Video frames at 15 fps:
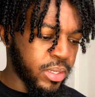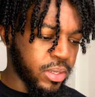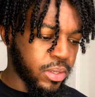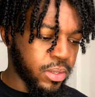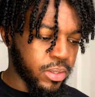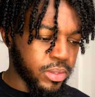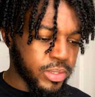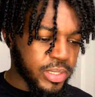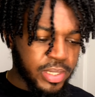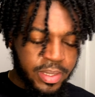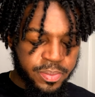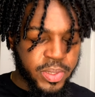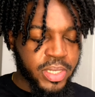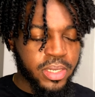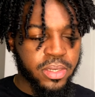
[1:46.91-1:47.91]
you're
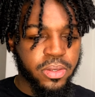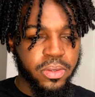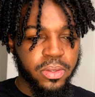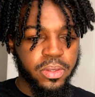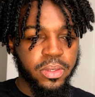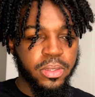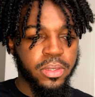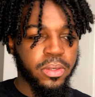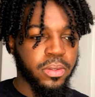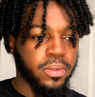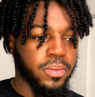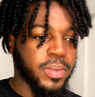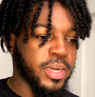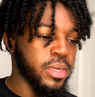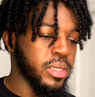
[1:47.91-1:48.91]
sleeping or
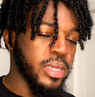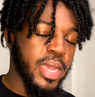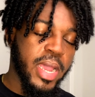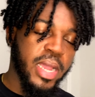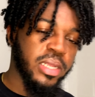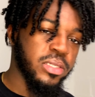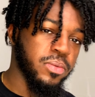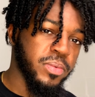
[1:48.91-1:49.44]
wearing your hats or